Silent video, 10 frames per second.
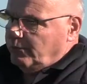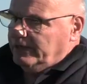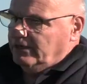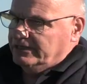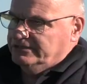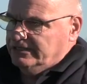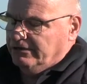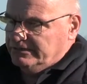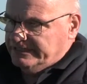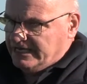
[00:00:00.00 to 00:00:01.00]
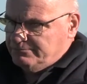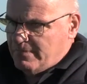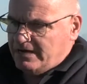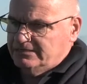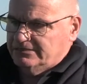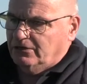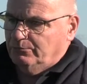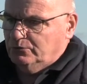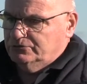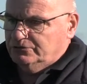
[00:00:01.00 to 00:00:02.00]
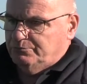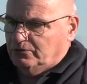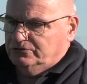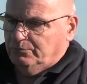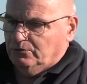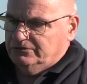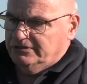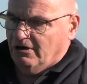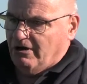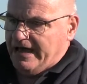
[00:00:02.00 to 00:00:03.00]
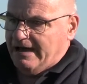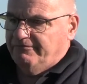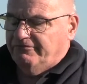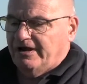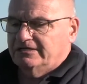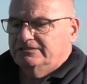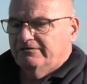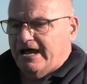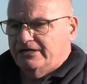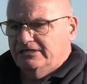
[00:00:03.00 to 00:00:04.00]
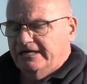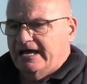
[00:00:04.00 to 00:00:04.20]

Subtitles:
we'd like to do is get as many samples as possible to Niab for us to actually